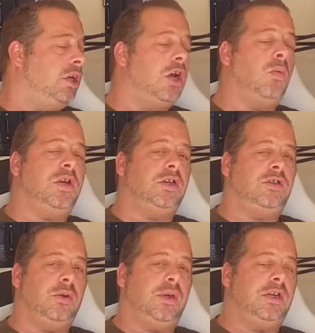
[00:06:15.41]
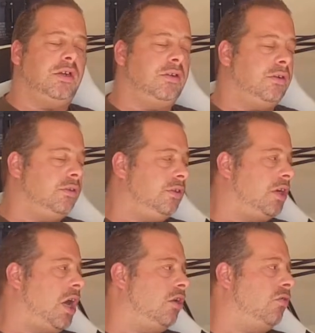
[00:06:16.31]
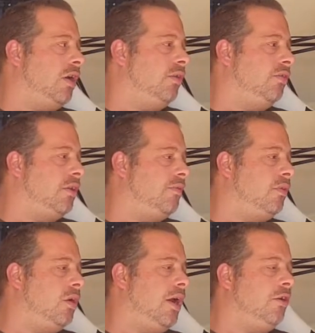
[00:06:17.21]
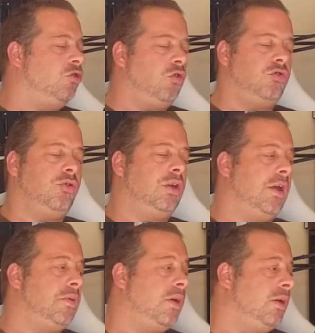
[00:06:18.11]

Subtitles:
You know, when you're doing your color grading and stuff like that, not too clever.